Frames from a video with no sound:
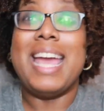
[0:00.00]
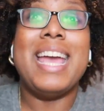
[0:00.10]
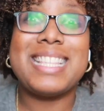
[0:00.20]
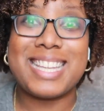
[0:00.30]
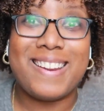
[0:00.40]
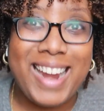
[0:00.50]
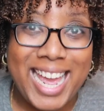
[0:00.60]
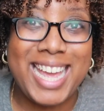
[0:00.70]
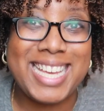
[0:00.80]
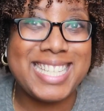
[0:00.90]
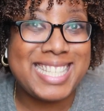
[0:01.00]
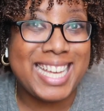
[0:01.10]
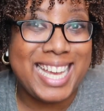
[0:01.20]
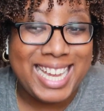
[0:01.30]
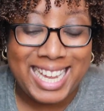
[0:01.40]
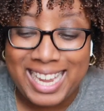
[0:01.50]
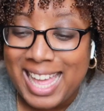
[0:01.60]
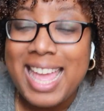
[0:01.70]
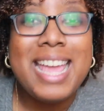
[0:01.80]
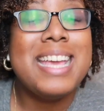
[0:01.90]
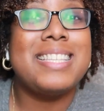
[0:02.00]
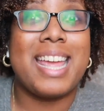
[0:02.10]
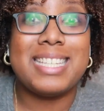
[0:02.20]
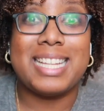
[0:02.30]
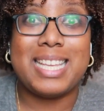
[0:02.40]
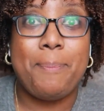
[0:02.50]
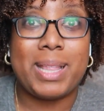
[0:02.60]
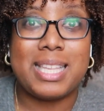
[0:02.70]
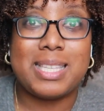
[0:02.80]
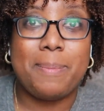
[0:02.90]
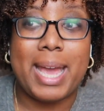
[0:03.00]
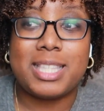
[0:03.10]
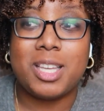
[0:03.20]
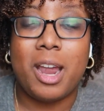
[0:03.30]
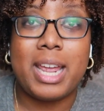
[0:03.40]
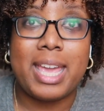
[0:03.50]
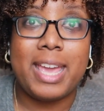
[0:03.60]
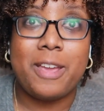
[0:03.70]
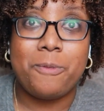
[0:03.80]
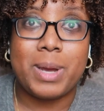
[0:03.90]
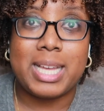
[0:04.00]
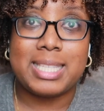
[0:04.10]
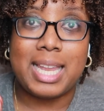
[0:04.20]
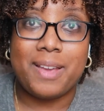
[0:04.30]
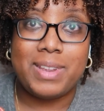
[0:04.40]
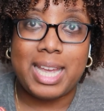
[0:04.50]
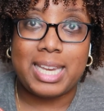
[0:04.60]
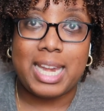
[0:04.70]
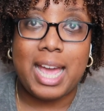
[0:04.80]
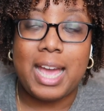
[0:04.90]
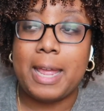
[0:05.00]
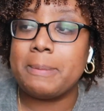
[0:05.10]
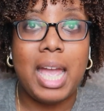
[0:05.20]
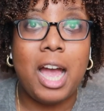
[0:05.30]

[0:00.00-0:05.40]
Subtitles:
it's crazy. So yes, I did pick this up at Target. It was $11.99.